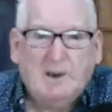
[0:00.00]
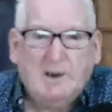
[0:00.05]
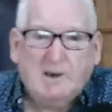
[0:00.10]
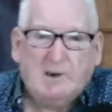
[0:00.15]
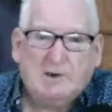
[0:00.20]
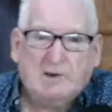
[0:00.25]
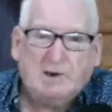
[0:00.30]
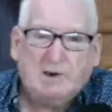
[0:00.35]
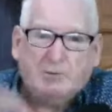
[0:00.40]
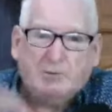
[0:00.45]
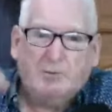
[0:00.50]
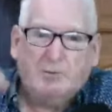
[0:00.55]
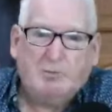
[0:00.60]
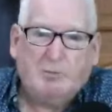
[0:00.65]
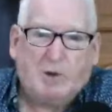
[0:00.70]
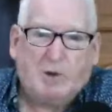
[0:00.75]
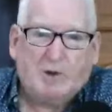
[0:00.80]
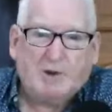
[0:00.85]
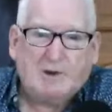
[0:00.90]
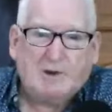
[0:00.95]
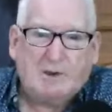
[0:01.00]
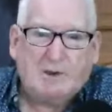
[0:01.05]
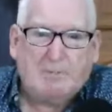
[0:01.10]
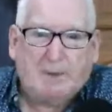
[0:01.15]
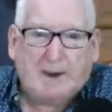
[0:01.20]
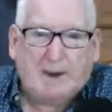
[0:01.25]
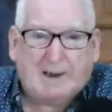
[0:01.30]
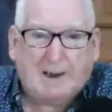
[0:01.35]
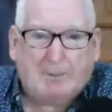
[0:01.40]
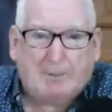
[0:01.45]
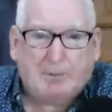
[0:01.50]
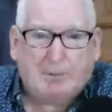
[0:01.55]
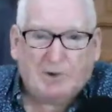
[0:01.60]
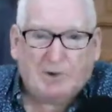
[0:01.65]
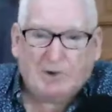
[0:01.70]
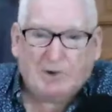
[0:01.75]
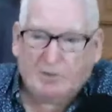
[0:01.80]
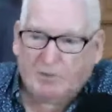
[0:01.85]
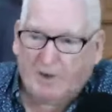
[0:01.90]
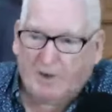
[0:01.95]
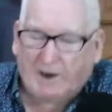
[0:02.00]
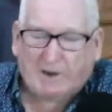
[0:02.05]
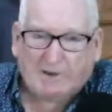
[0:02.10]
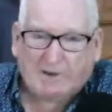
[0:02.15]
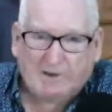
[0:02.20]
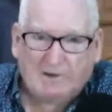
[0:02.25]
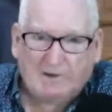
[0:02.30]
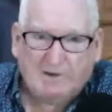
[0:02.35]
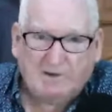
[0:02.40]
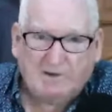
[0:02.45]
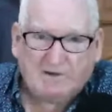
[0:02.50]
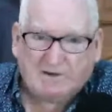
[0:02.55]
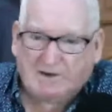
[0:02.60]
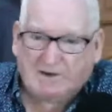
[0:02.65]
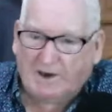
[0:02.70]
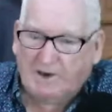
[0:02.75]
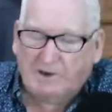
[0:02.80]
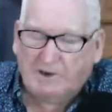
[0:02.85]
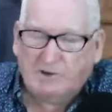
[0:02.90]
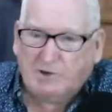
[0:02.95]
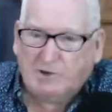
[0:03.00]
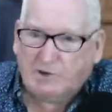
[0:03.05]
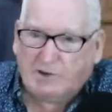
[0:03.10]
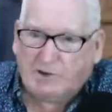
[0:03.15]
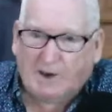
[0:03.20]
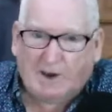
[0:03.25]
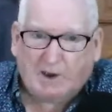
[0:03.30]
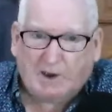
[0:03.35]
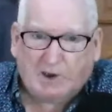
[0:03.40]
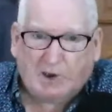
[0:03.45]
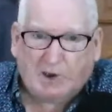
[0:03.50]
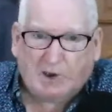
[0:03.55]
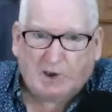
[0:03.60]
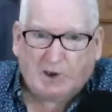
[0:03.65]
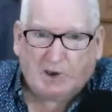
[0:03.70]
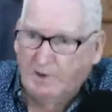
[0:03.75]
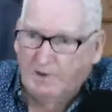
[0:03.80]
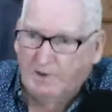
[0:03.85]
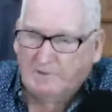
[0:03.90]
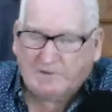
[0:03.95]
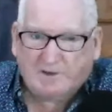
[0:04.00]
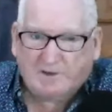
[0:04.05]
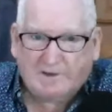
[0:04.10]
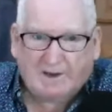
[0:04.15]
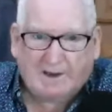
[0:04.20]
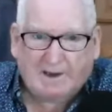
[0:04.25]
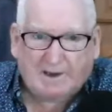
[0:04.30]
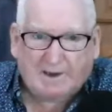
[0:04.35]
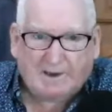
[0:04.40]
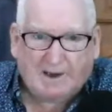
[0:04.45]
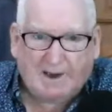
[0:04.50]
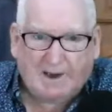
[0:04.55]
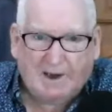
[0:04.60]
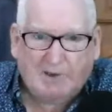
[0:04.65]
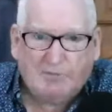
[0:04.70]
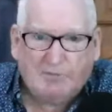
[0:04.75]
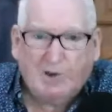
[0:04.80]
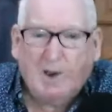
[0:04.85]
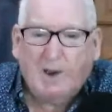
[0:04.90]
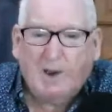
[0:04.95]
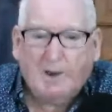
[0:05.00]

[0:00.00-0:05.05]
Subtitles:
You didn't bother to pick up on the fact that he stated you can't go into that cave.